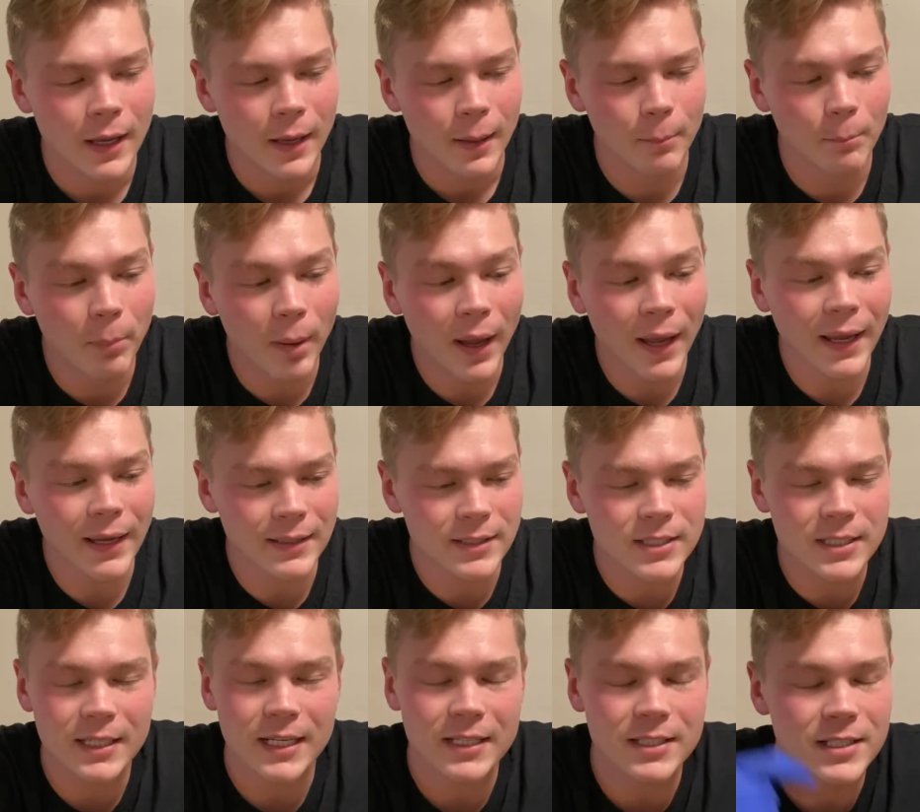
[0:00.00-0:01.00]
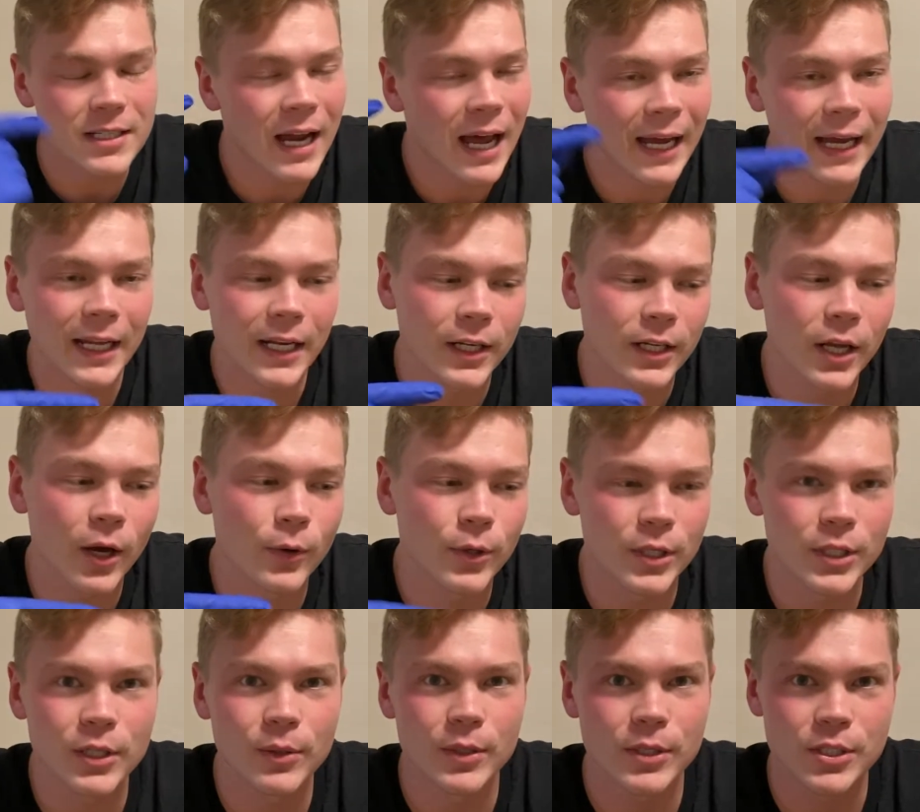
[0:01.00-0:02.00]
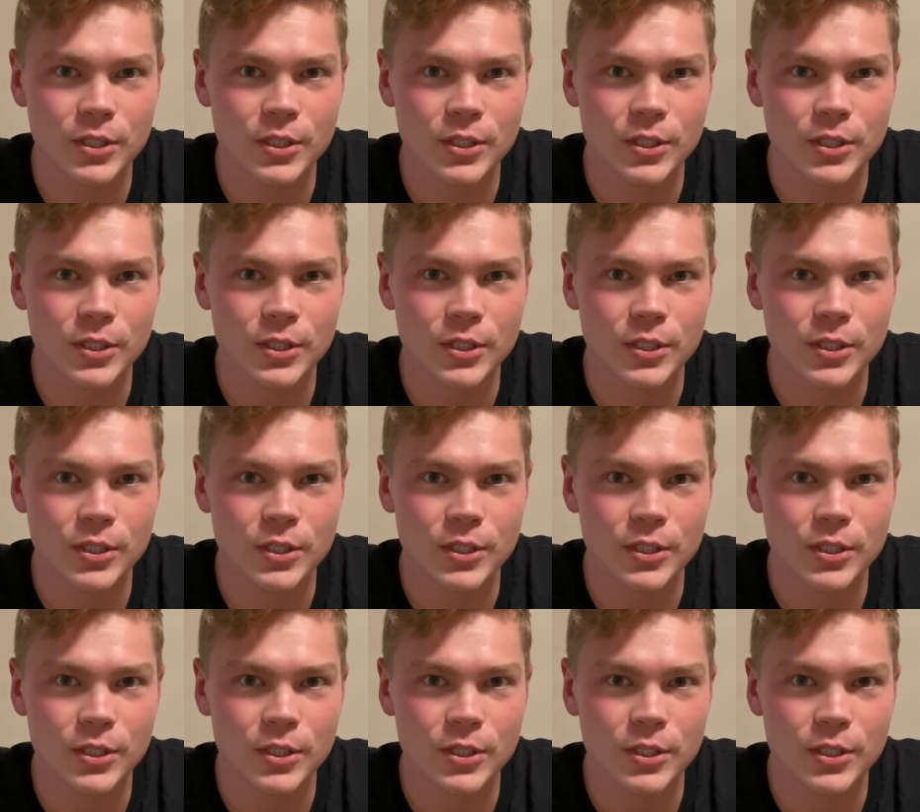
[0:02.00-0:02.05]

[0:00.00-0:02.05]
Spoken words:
but it's not going to know to do it,